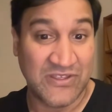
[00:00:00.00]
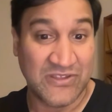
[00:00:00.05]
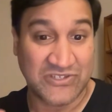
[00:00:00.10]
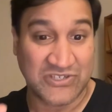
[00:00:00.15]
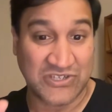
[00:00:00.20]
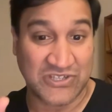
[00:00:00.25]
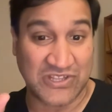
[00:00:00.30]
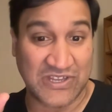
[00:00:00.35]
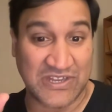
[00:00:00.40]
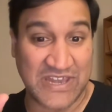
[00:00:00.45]

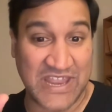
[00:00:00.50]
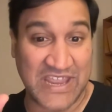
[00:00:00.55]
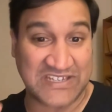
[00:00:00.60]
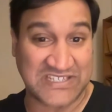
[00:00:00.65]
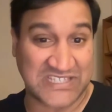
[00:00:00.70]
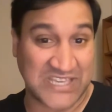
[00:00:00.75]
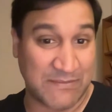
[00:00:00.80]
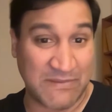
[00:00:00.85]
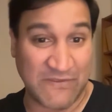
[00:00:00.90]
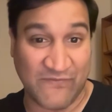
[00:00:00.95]
to the next
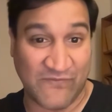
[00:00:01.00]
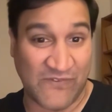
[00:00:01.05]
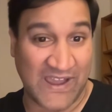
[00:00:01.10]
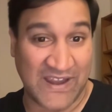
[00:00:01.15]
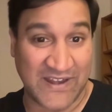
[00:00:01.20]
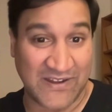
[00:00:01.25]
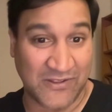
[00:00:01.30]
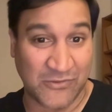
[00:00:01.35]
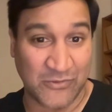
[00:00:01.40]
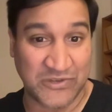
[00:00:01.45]

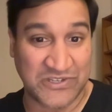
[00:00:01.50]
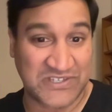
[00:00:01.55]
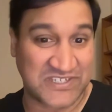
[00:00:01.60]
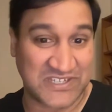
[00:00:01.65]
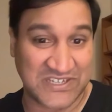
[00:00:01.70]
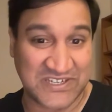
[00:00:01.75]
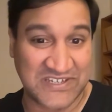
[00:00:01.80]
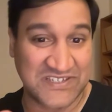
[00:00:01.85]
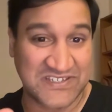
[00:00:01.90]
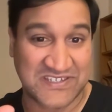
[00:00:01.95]
semi-final, which
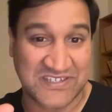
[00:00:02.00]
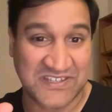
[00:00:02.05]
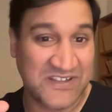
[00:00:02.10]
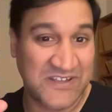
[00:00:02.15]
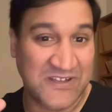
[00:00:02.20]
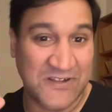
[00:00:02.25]
sees